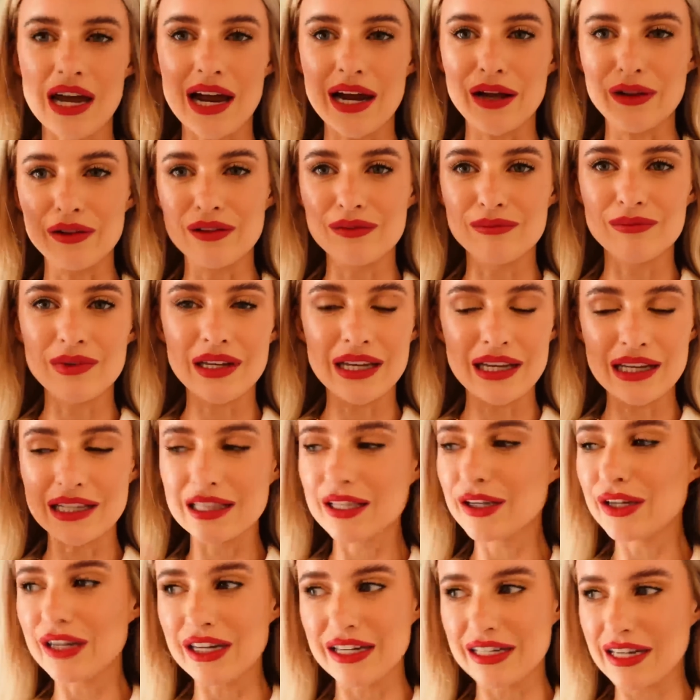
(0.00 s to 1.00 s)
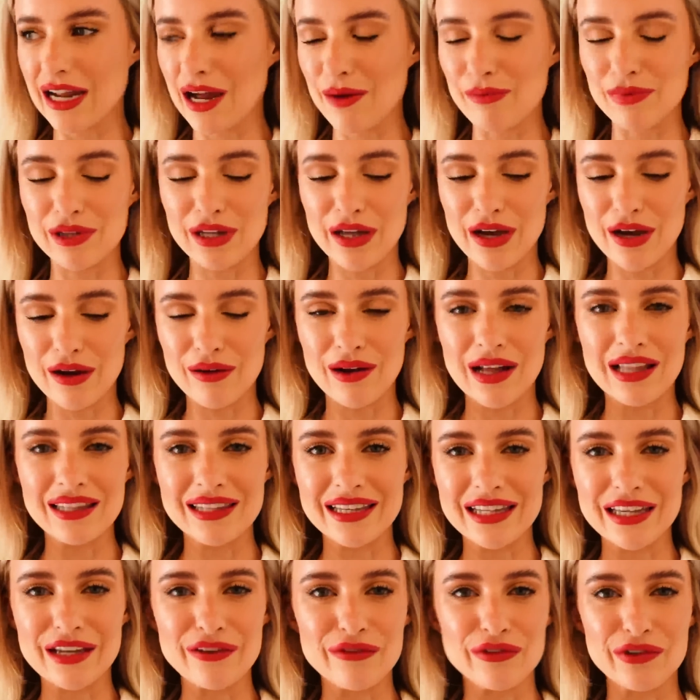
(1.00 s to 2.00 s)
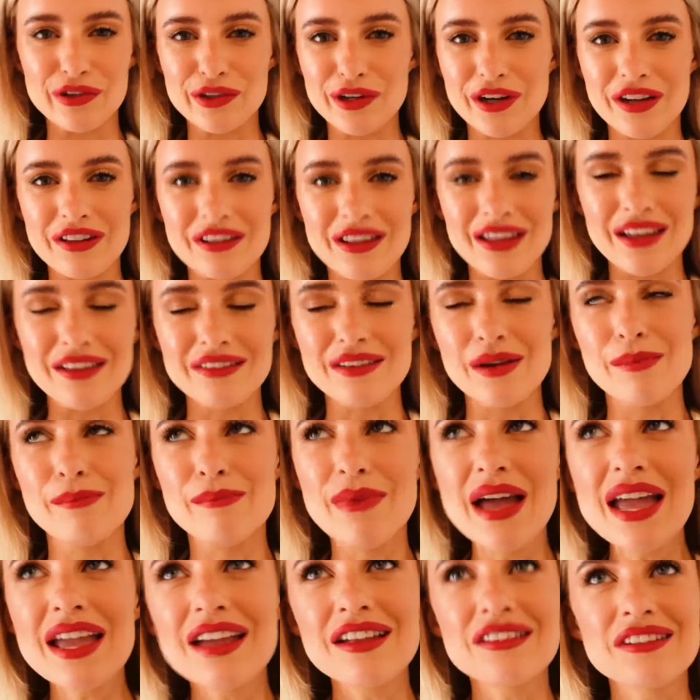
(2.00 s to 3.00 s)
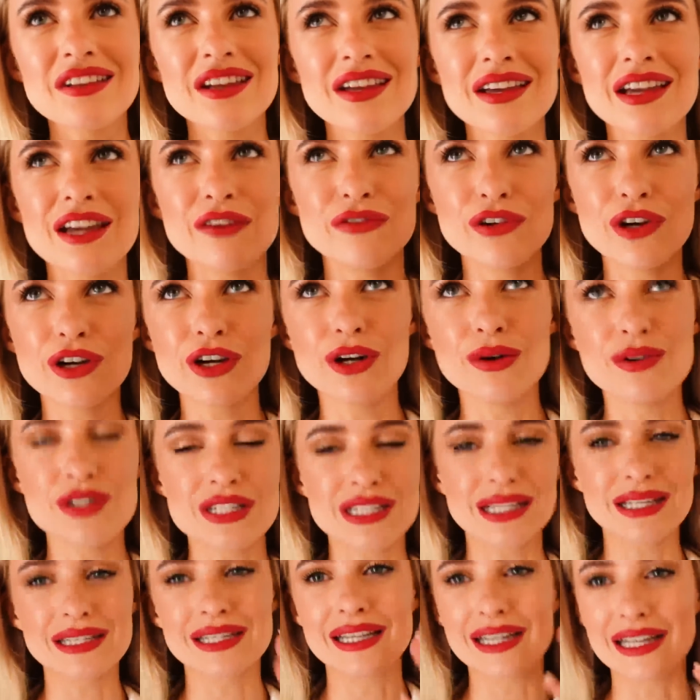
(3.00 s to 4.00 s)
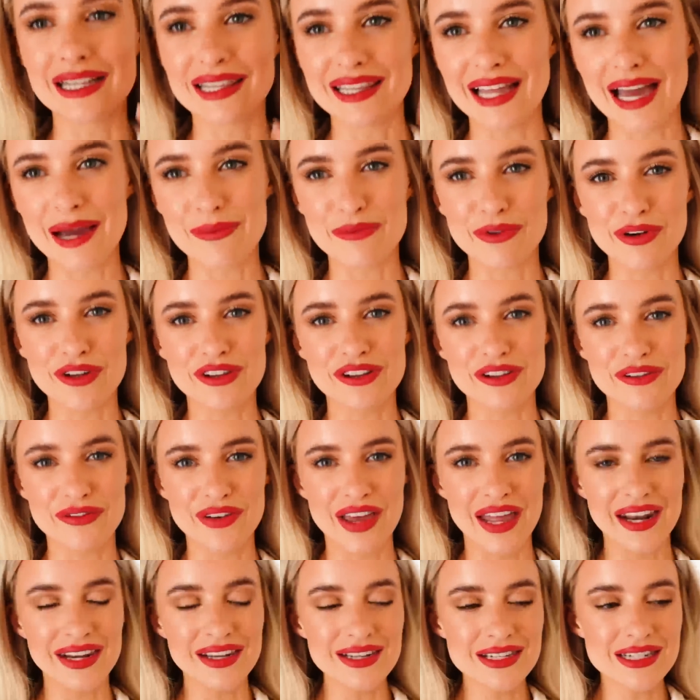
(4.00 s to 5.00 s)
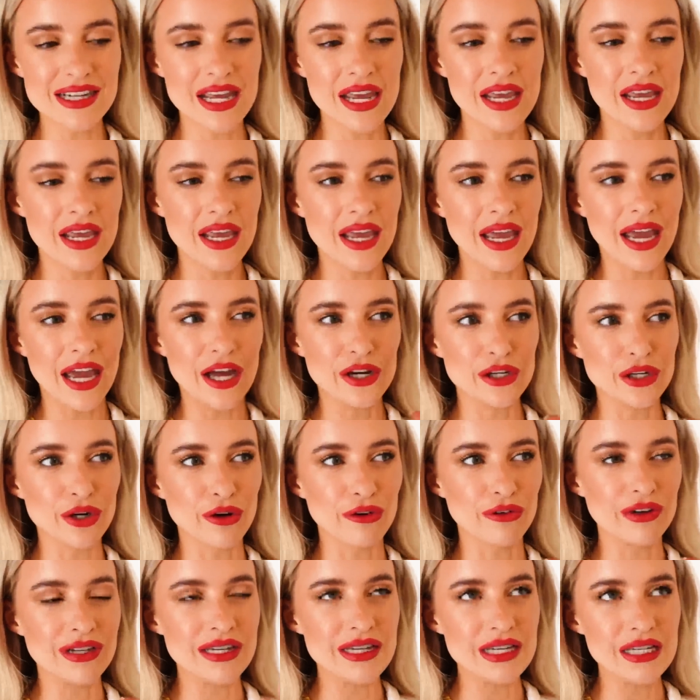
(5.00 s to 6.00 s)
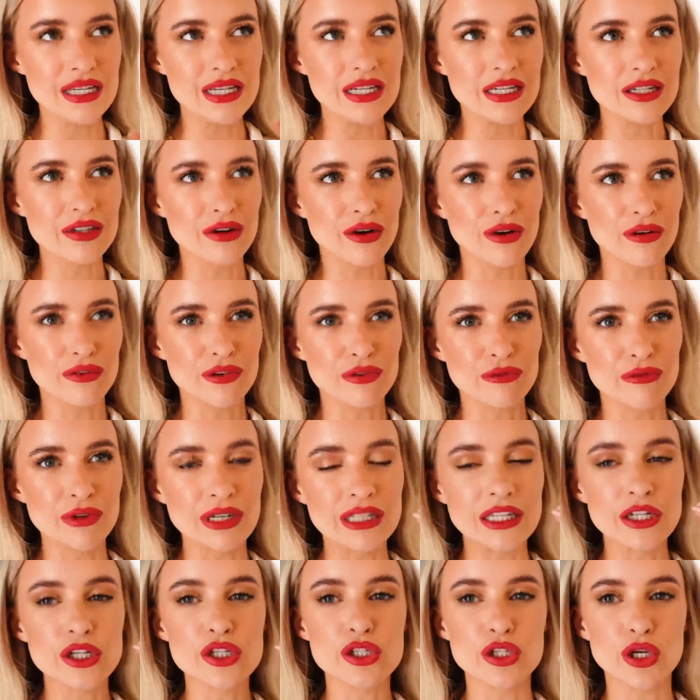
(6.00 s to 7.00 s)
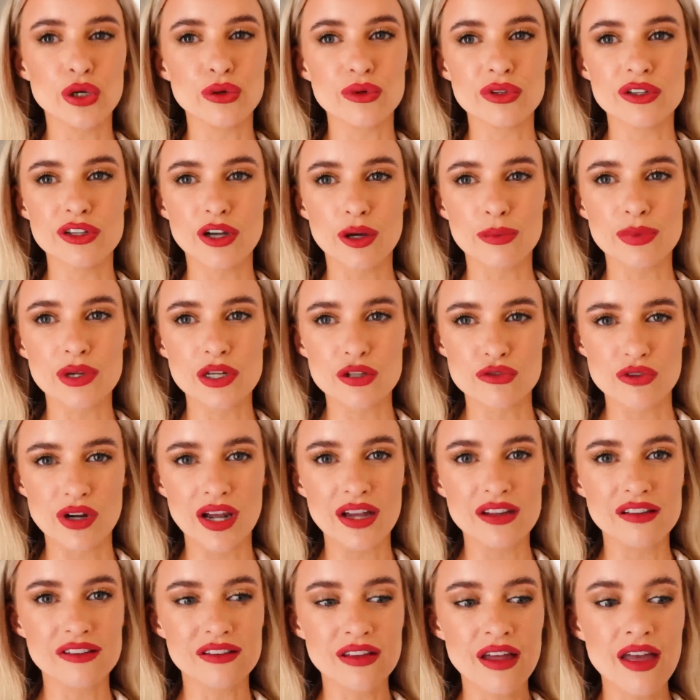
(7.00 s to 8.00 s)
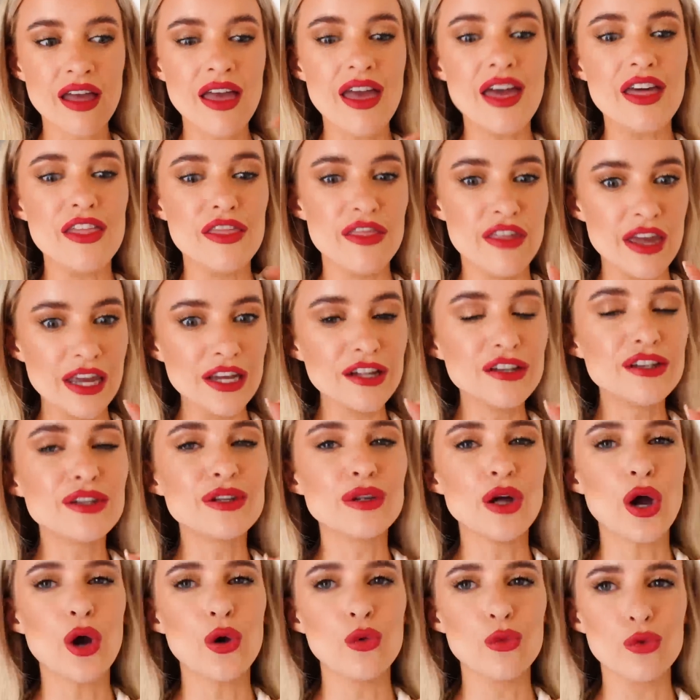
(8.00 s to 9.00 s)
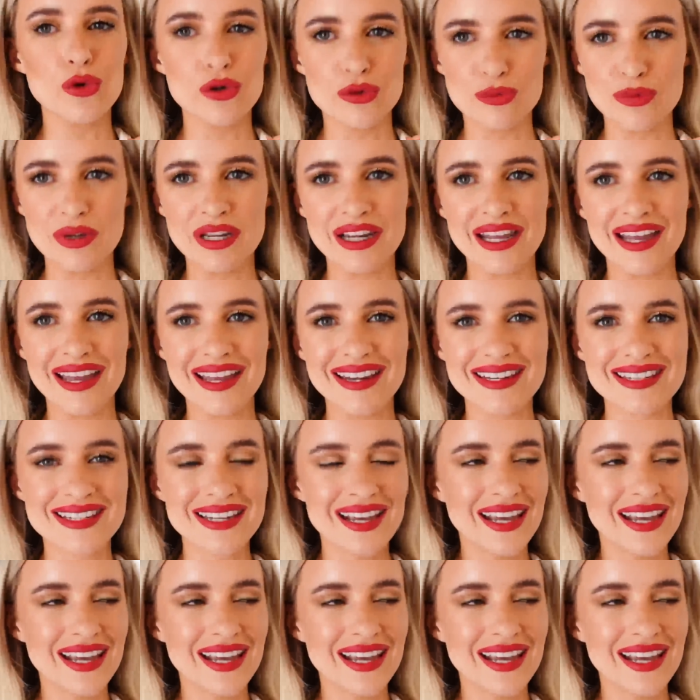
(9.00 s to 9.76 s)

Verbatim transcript: I'll include it down below, I'll link it for you because it's amazing. If you're going to like a glamorous event and you're in need of a really show-stopping dress, this would be it.